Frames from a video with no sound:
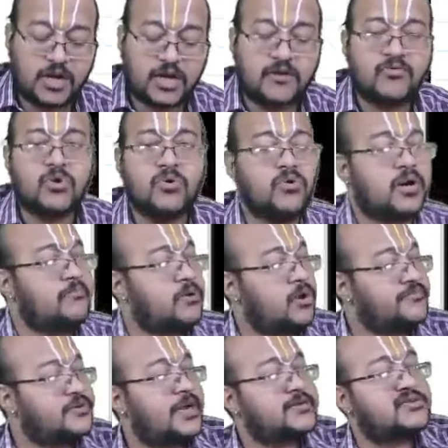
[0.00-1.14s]
give you number of
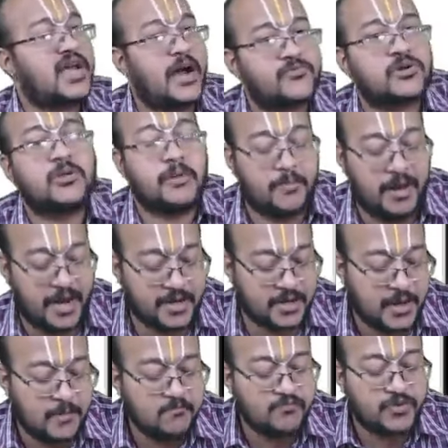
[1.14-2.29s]
shares after the buyback
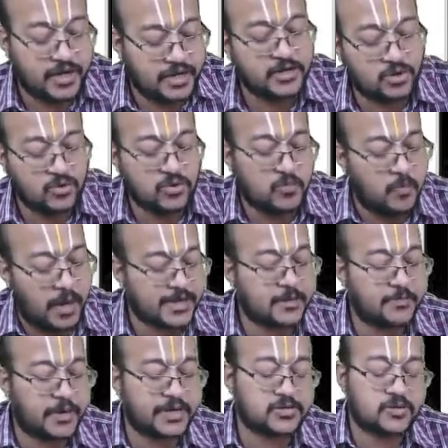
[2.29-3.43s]
into market
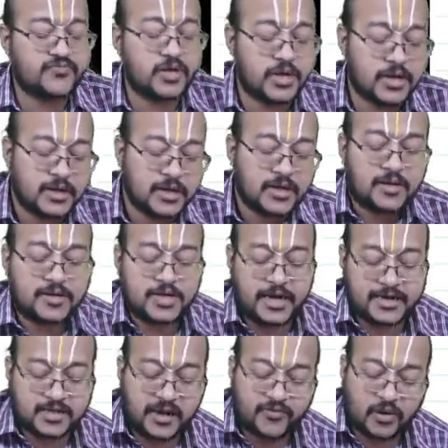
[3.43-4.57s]
price of the
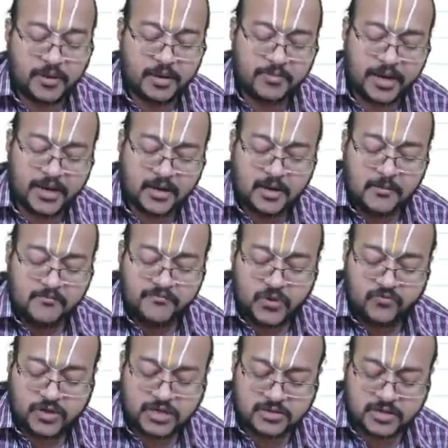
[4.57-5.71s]
shares after buyback,
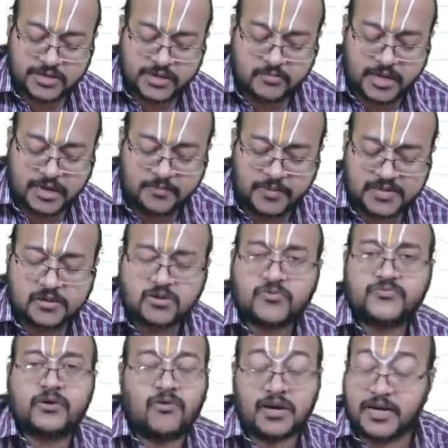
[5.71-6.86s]
which is nothing but 10% of
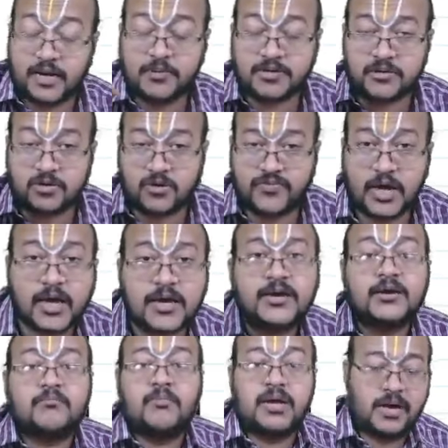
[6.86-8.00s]
the 110% of the
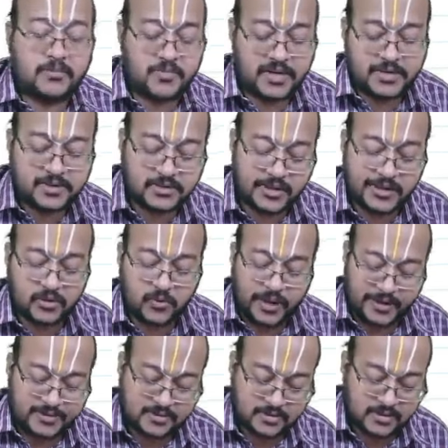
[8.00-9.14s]
buyback price into
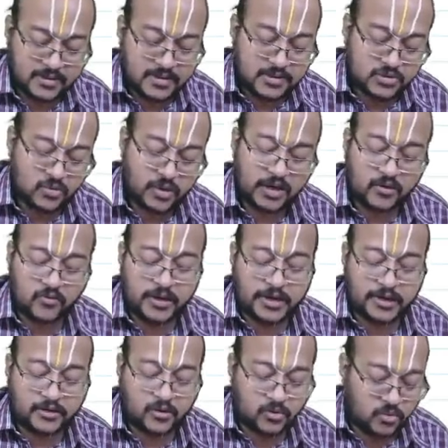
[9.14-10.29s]
X. So equate
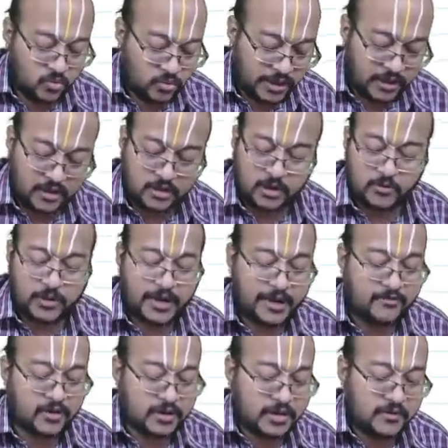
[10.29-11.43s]
it to 210, you will arrive
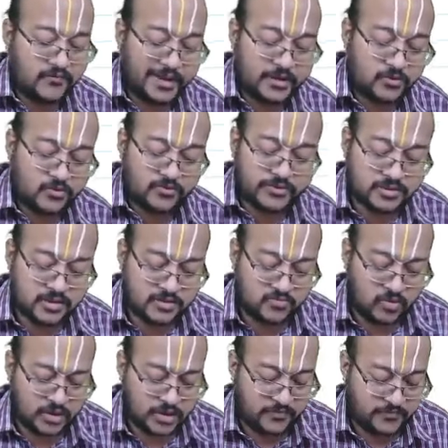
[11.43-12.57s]
at the value. This is
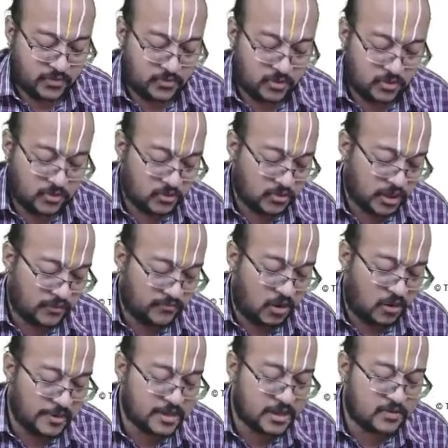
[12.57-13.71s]
what they have found out. Okay,
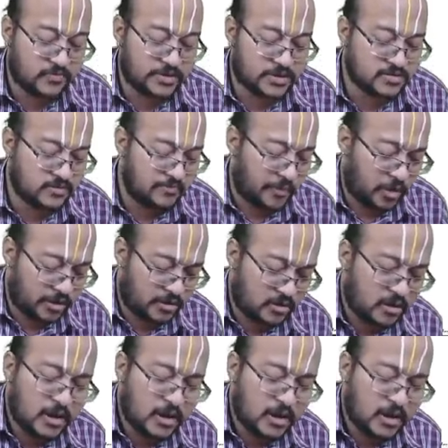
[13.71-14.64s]
forming the equation is important,